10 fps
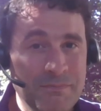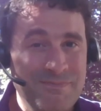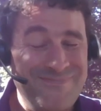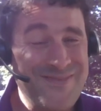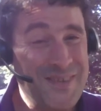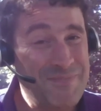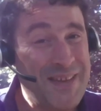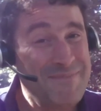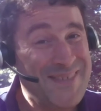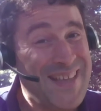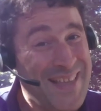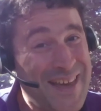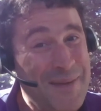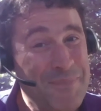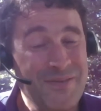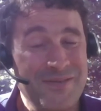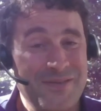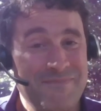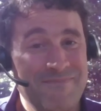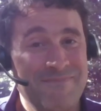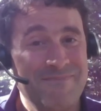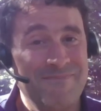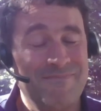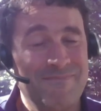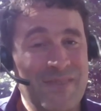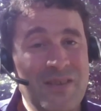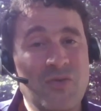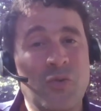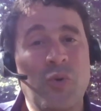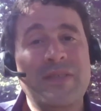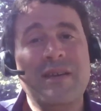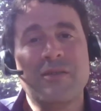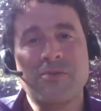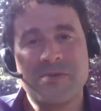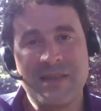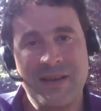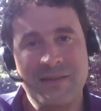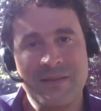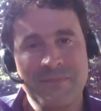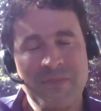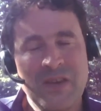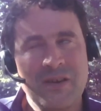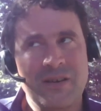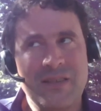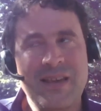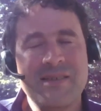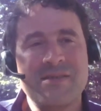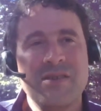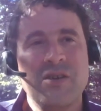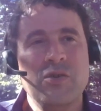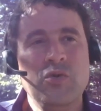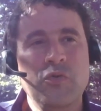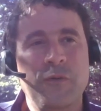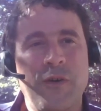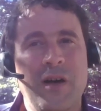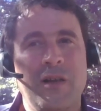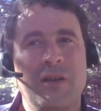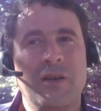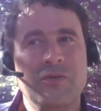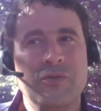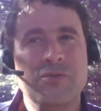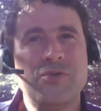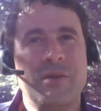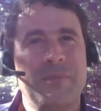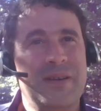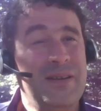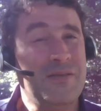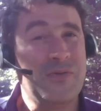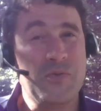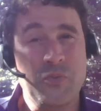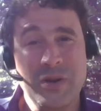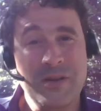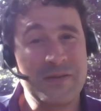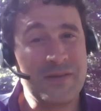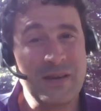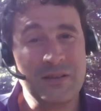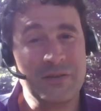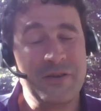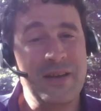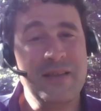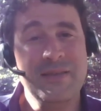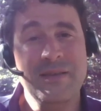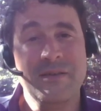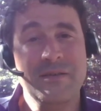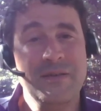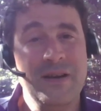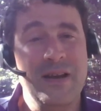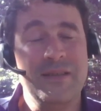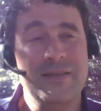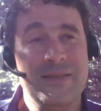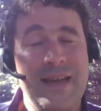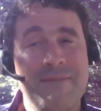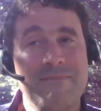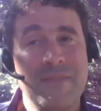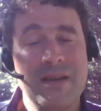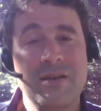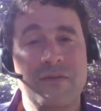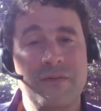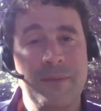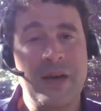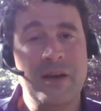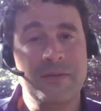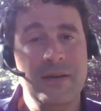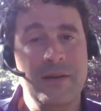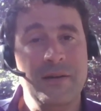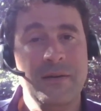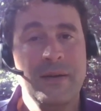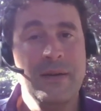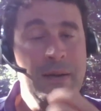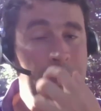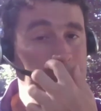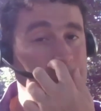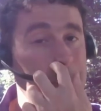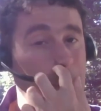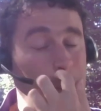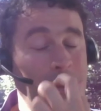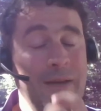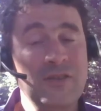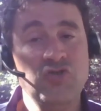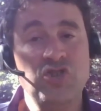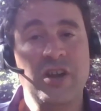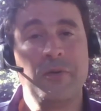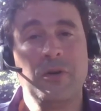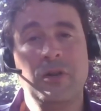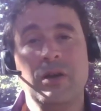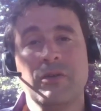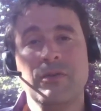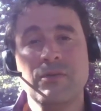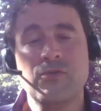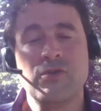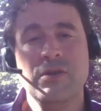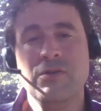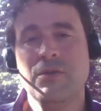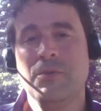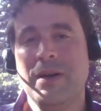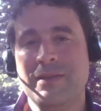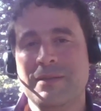Sometimes that happens. And you know what? They understand. Unless you fall onto somebody that is really a stickler, and there are not that many of them out there, people in general are going to say, you know what?